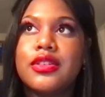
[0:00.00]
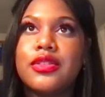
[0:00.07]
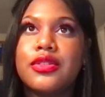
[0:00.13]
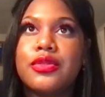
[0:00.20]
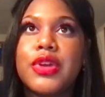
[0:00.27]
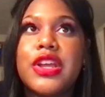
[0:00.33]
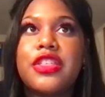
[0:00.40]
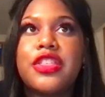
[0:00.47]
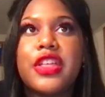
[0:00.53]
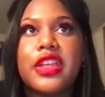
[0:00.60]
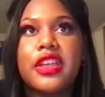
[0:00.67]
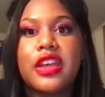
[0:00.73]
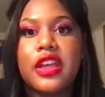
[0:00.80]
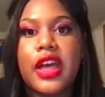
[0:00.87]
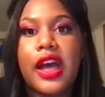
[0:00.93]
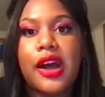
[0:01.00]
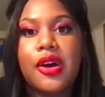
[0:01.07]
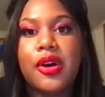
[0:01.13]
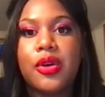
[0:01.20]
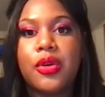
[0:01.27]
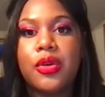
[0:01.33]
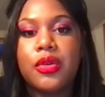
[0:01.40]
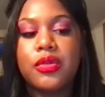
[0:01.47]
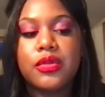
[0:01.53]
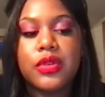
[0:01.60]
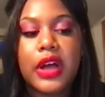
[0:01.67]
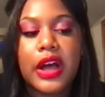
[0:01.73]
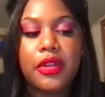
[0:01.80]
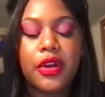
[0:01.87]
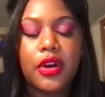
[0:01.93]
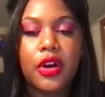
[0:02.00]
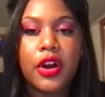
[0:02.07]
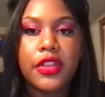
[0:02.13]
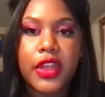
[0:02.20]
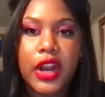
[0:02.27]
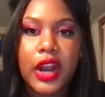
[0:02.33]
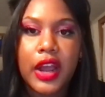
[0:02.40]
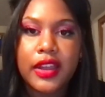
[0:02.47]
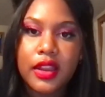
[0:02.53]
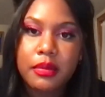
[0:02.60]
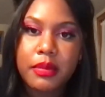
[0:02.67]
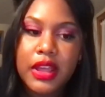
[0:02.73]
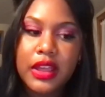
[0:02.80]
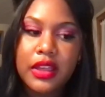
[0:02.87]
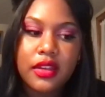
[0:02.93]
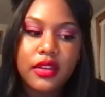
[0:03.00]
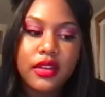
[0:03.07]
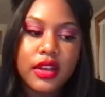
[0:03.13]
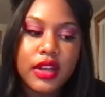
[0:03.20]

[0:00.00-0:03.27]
rethinking how the art that I can make